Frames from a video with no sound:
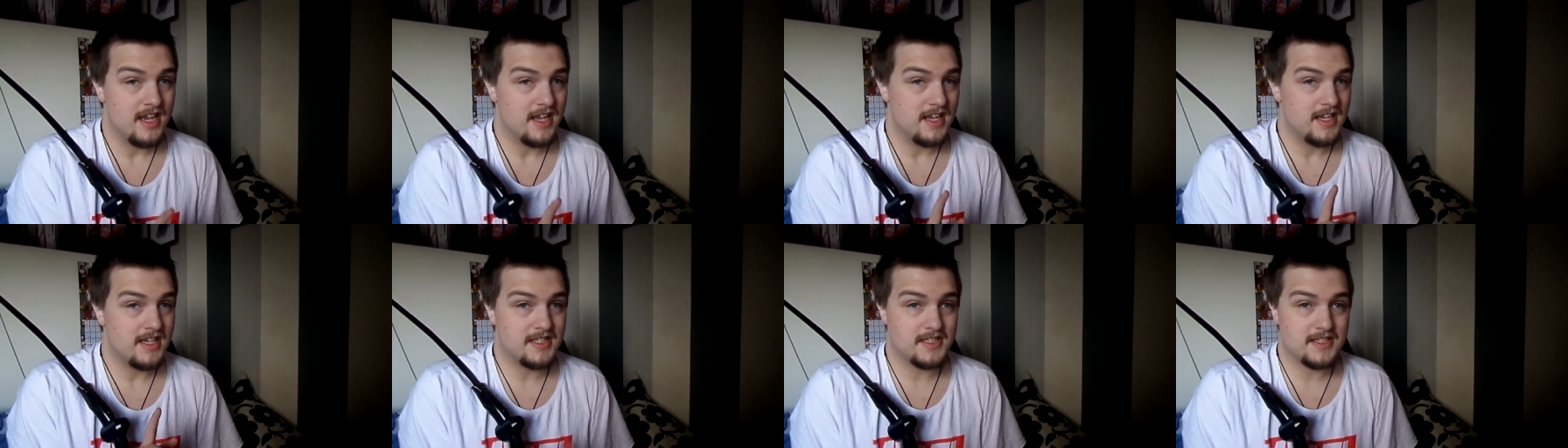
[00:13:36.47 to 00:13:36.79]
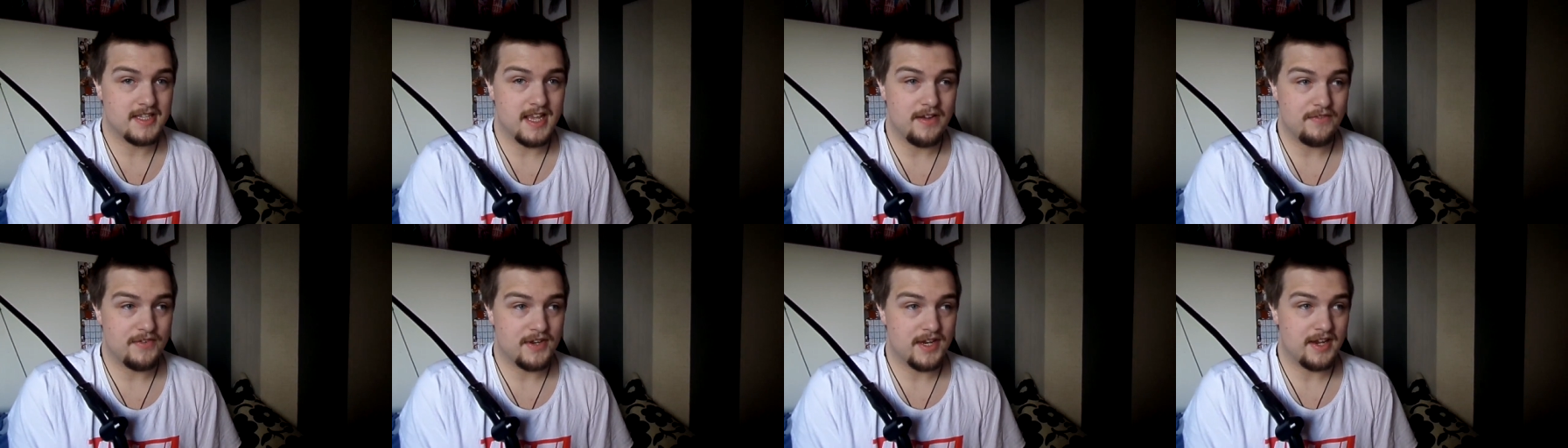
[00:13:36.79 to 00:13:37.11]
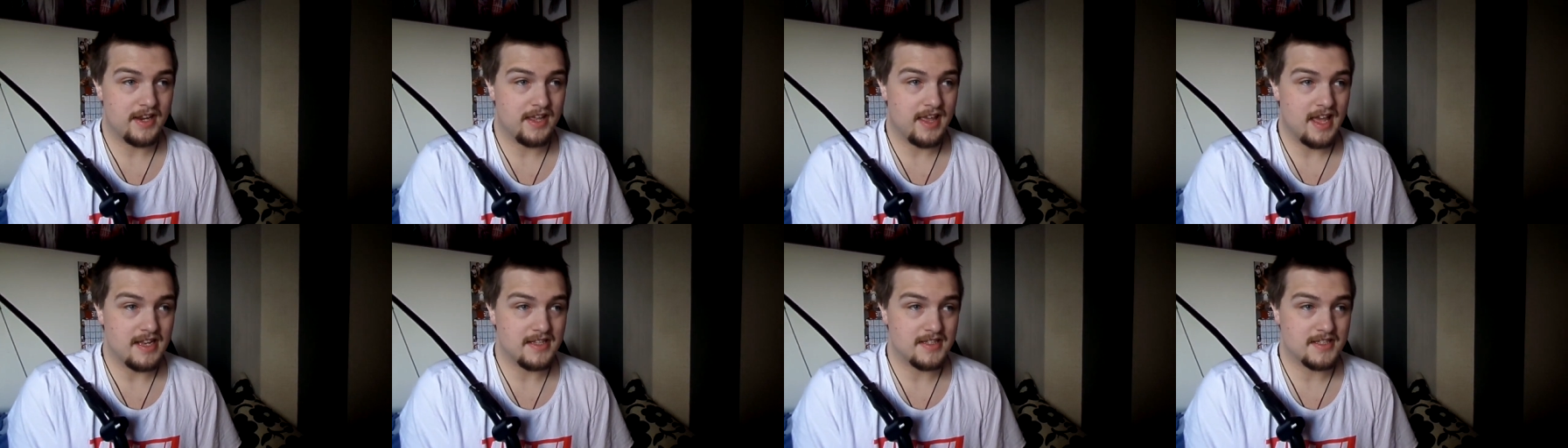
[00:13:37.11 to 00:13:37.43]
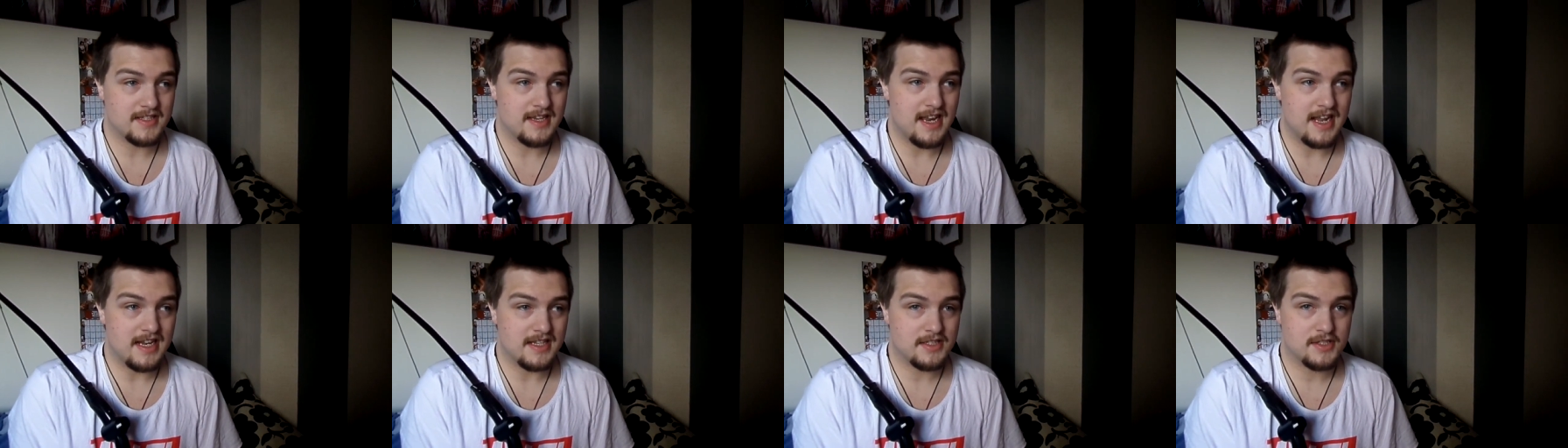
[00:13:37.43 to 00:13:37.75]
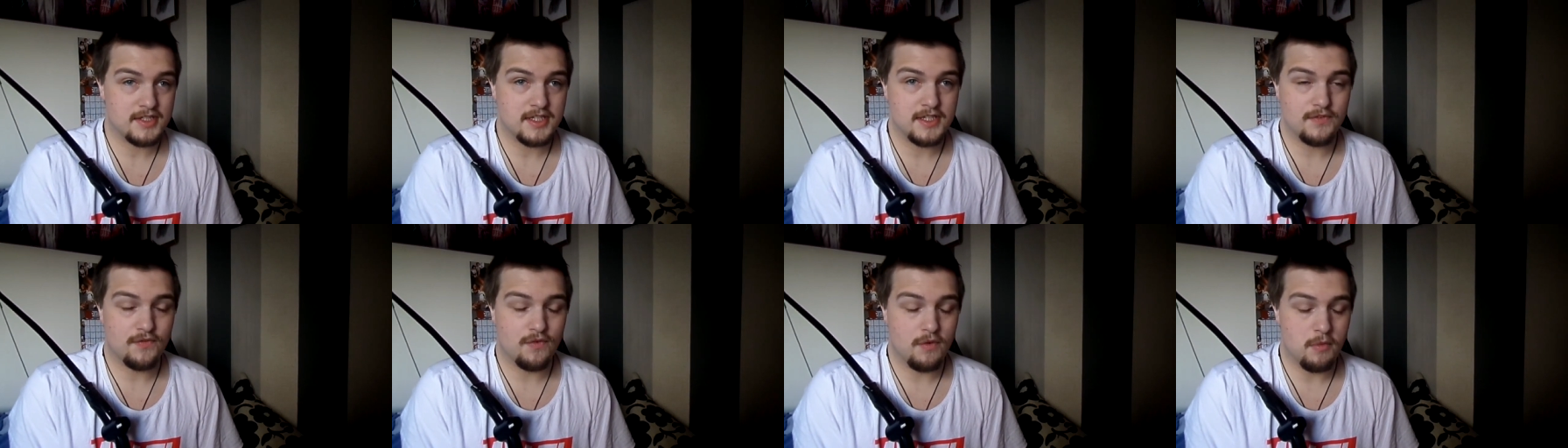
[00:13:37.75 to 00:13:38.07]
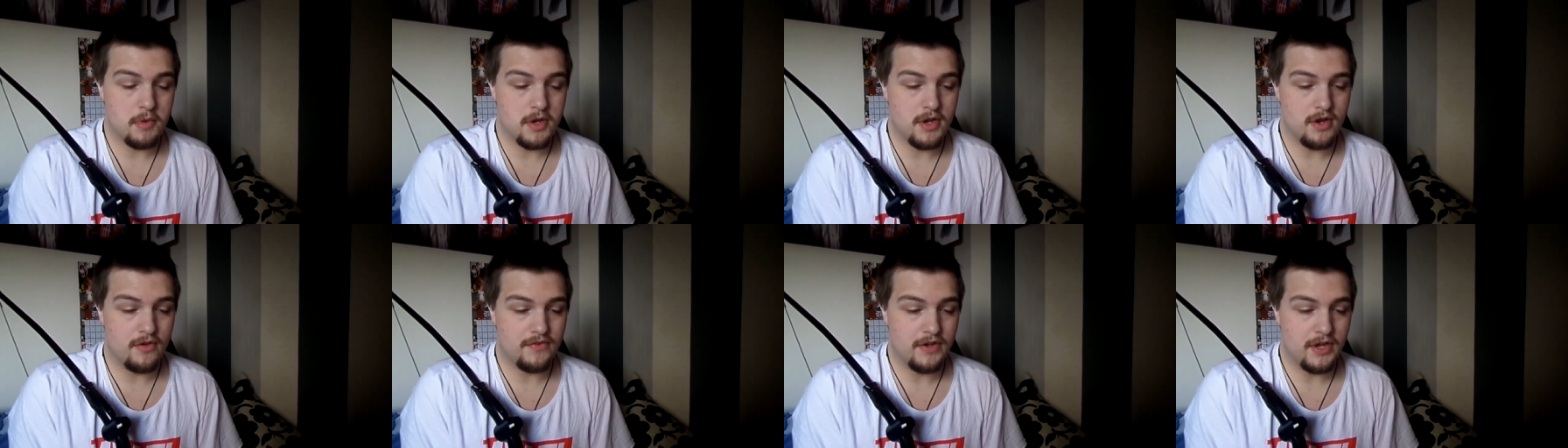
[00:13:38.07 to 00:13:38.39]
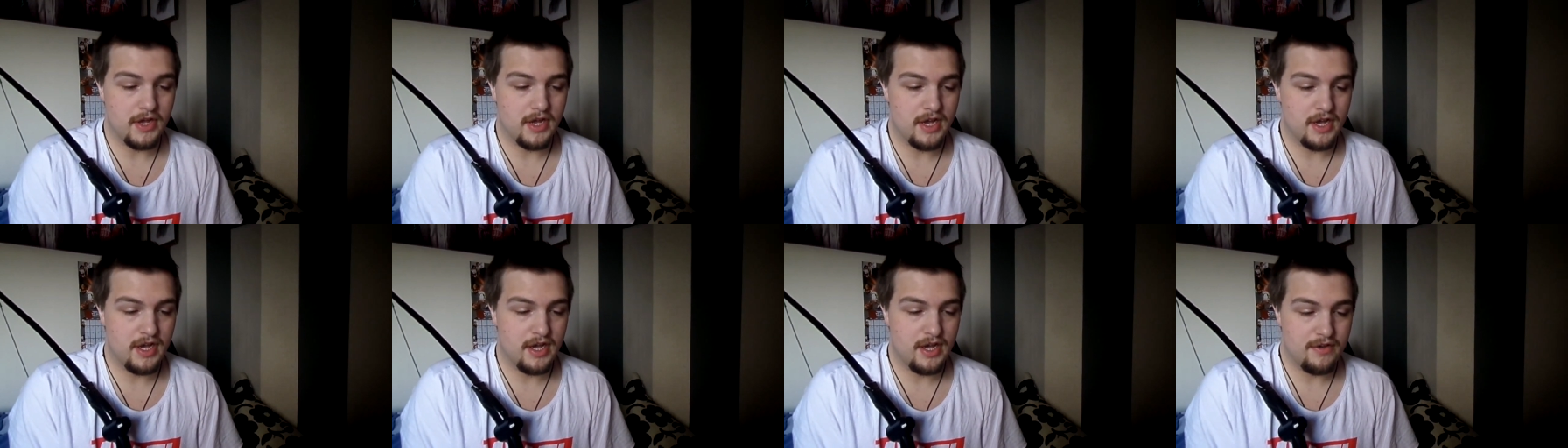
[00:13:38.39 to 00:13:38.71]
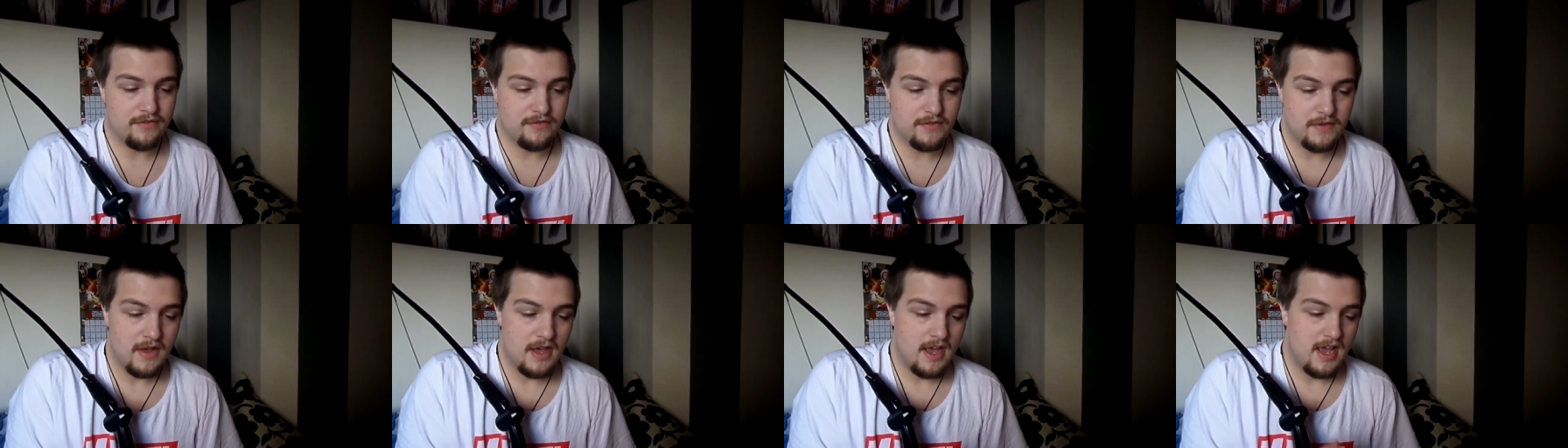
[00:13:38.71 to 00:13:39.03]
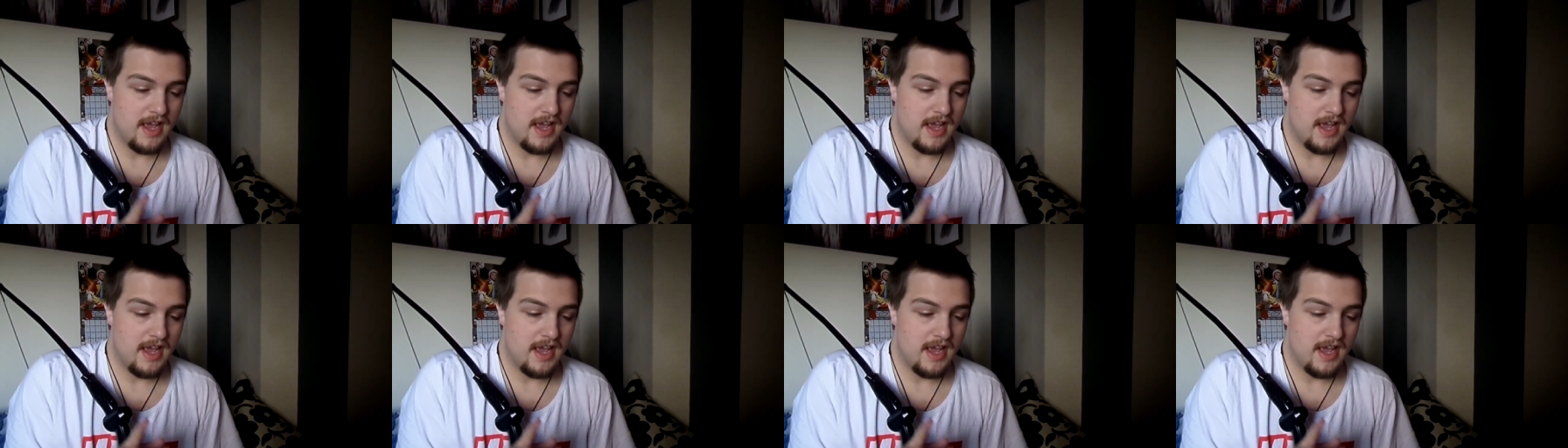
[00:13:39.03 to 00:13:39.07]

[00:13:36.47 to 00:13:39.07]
He saved it against Nazis from another Earth.